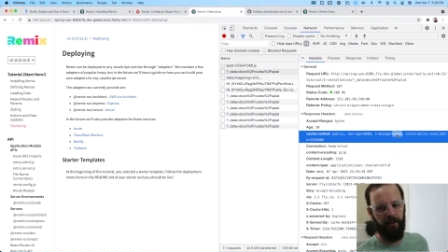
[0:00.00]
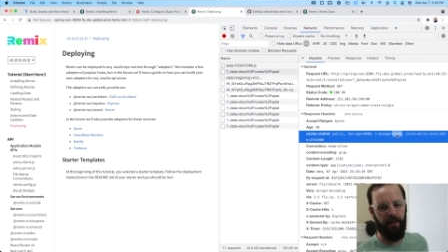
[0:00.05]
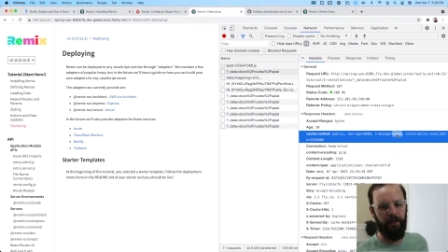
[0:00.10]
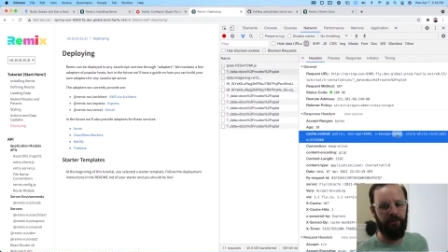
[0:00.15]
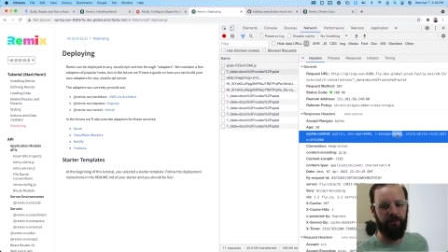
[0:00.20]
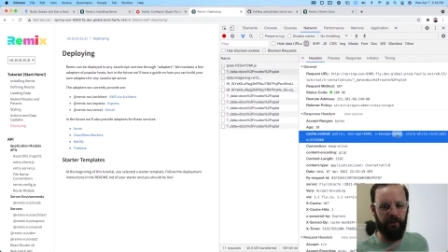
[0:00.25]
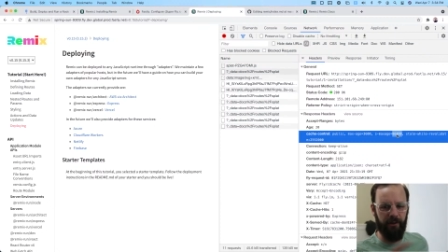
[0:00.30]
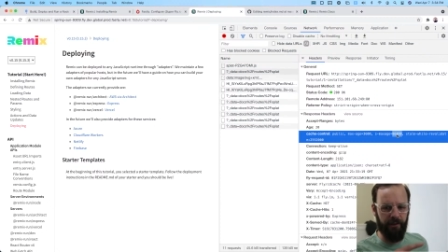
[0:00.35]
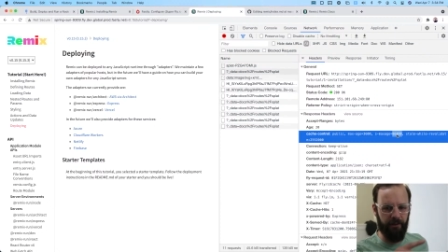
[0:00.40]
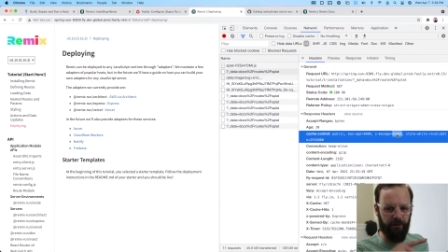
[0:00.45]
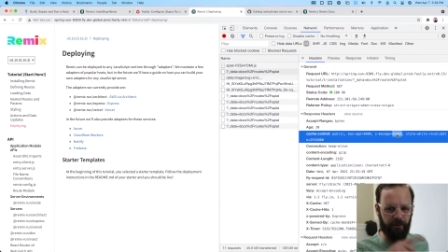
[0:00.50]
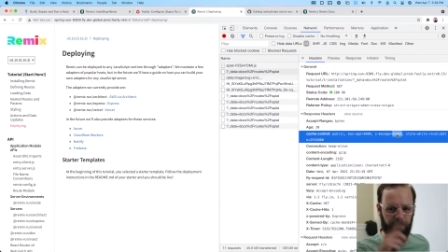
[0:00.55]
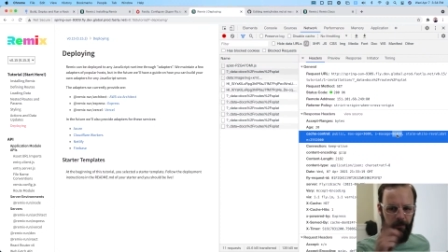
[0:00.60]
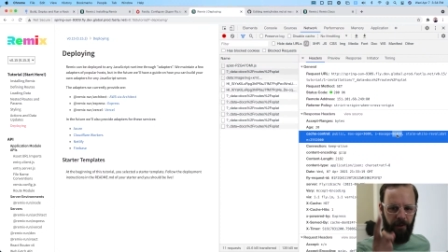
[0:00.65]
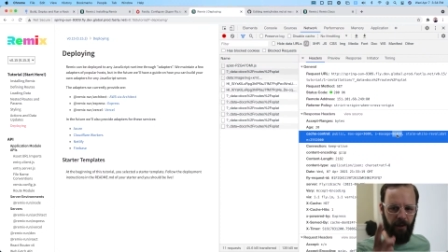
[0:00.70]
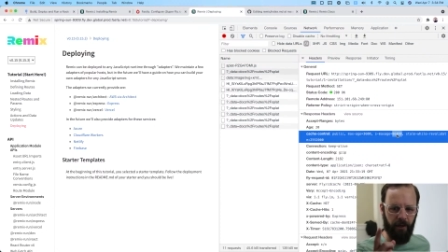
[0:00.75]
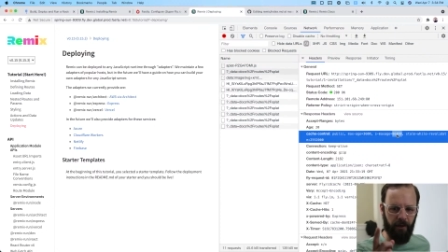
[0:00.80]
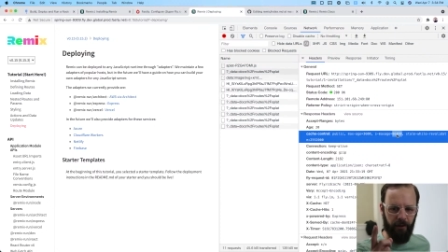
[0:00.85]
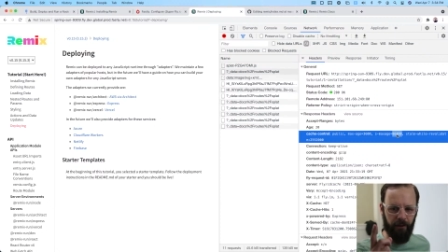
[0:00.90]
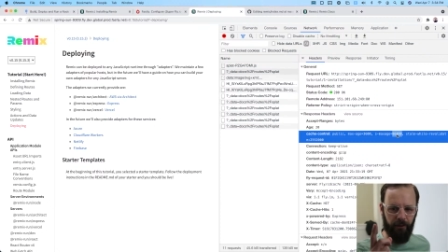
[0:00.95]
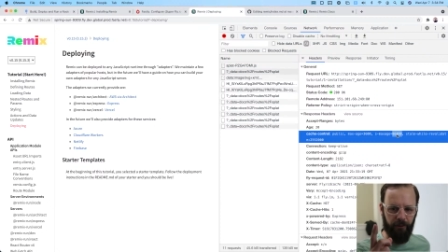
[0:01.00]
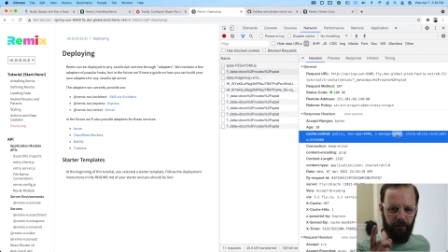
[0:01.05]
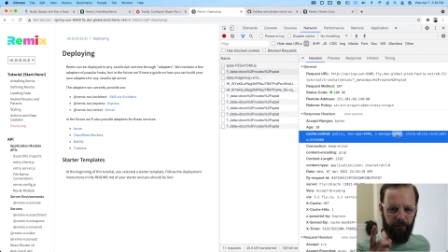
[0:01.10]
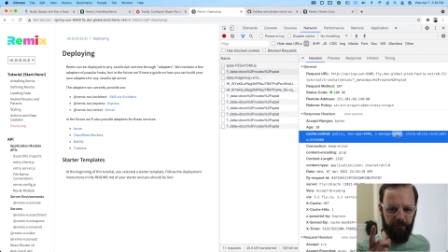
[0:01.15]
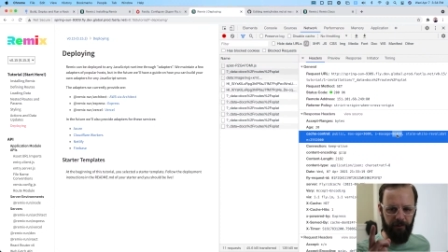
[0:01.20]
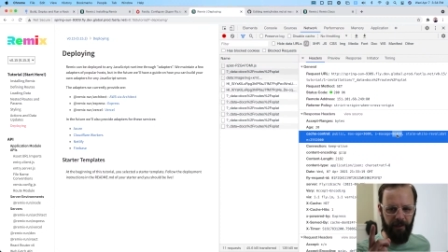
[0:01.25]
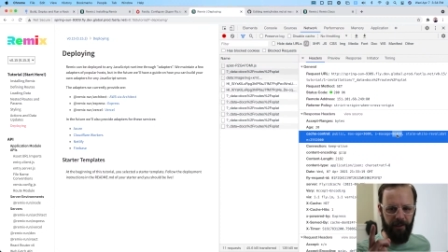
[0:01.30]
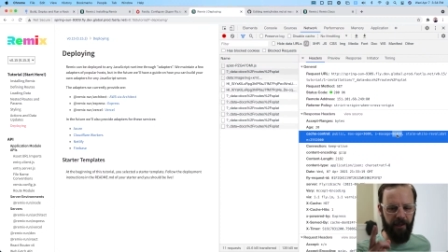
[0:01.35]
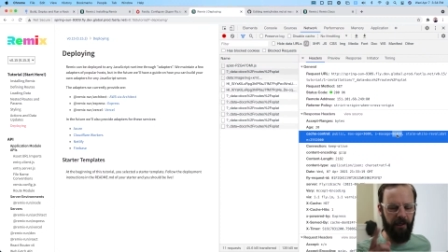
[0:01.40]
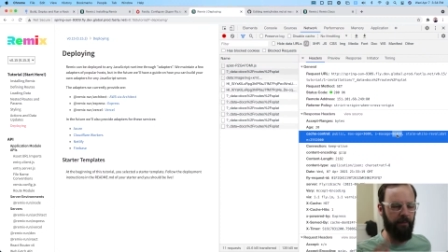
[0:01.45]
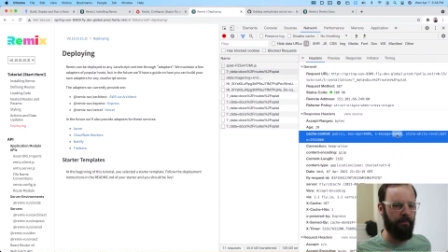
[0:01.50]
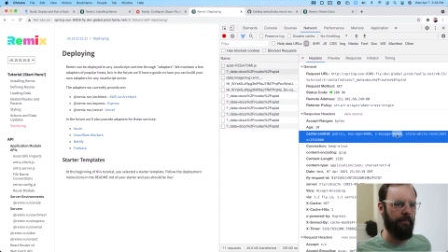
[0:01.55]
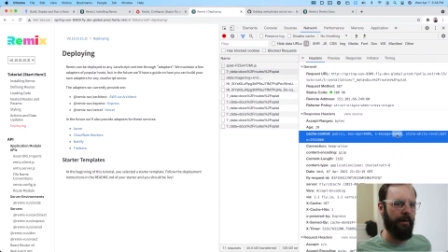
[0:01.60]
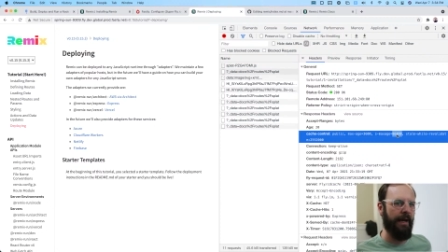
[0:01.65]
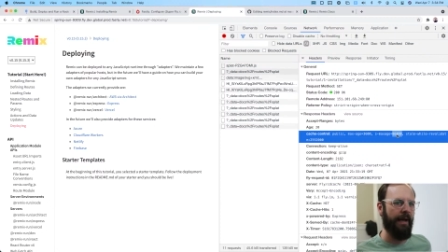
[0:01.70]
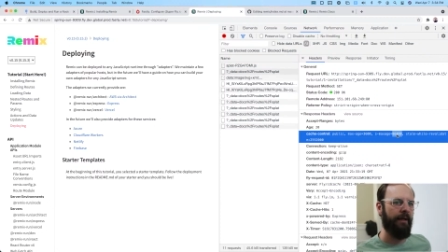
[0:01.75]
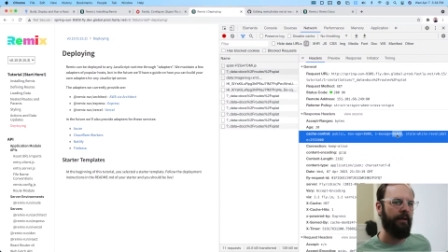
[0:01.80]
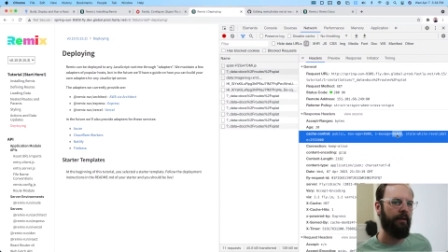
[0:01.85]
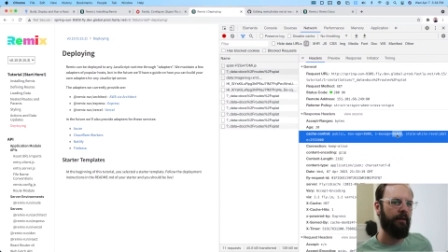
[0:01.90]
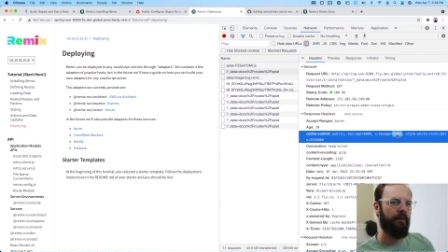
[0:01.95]
And so then tomorrow, if I came
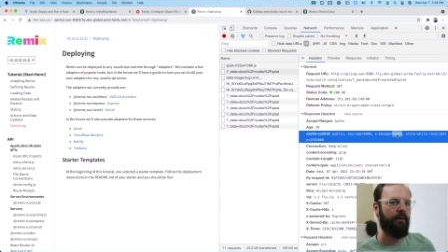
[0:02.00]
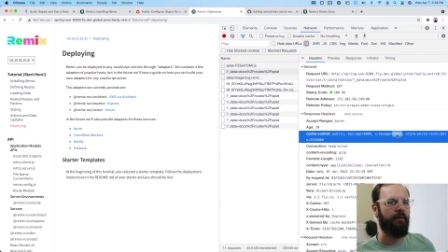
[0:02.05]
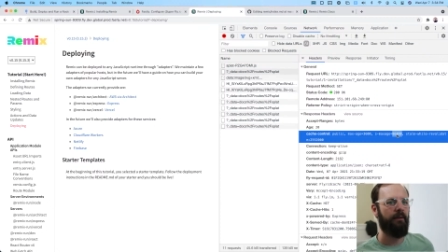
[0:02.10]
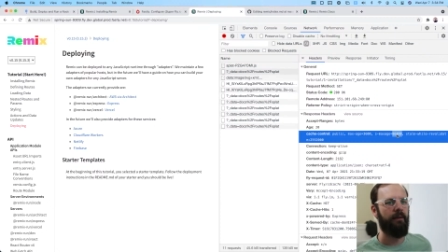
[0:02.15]
back,